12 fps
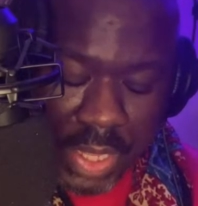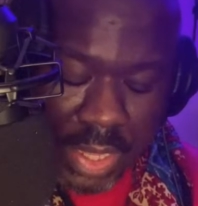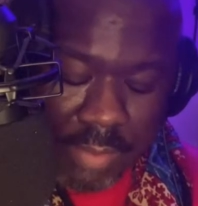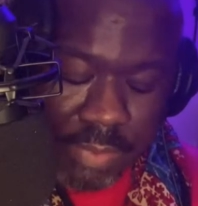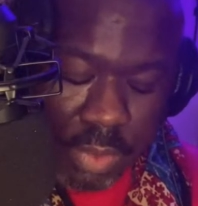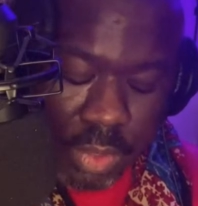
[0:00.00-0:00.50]

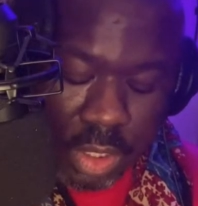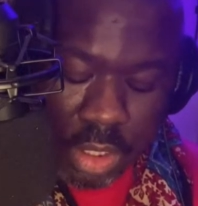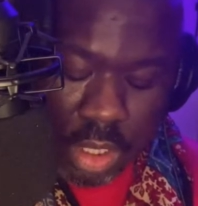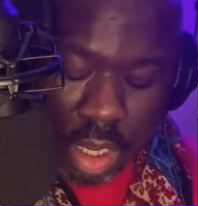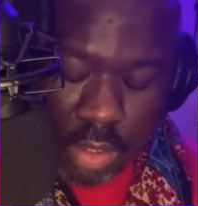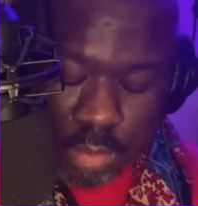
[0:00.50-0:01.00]
They floated
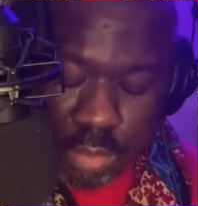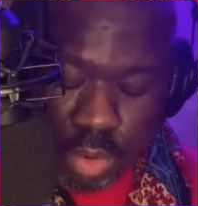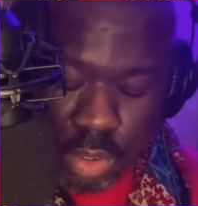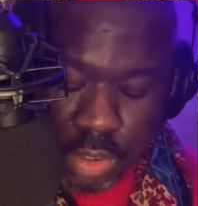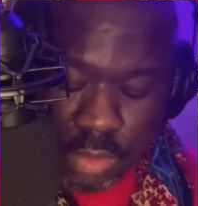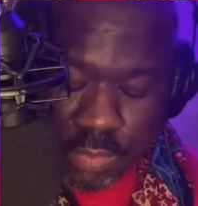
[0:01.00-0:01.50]
along the
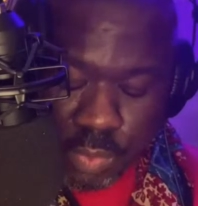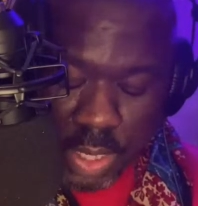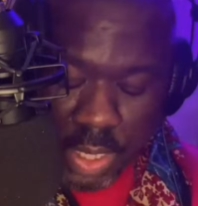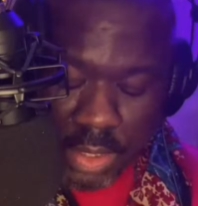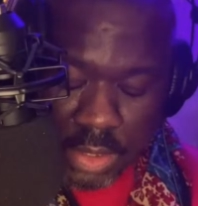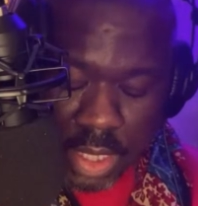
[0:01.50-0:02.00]
borders of
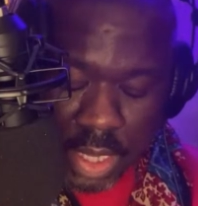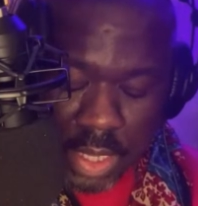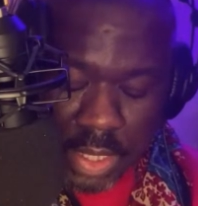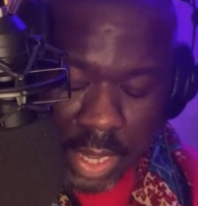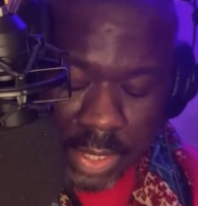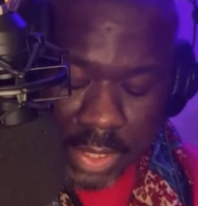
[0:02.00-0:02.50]
wings
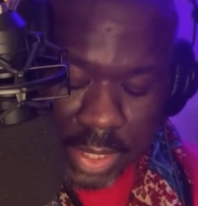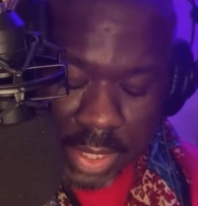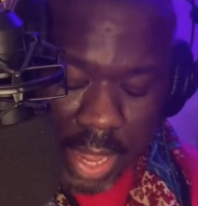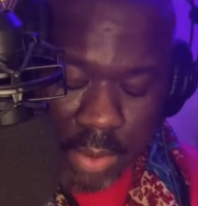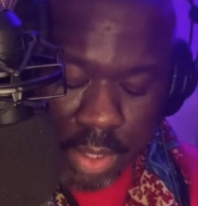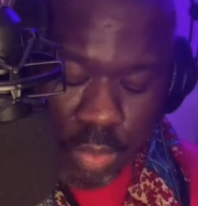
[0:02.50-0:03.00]
like the
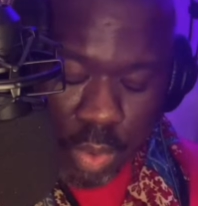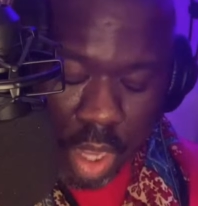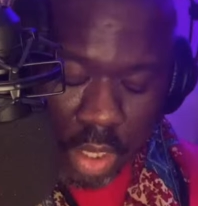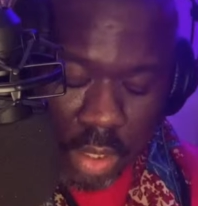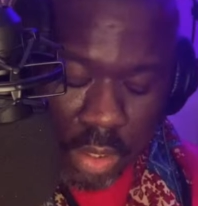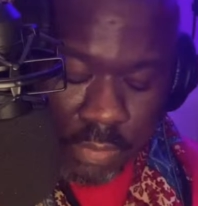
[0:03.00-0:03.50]
cloudy
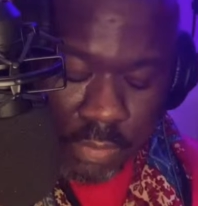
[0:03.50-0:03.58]
water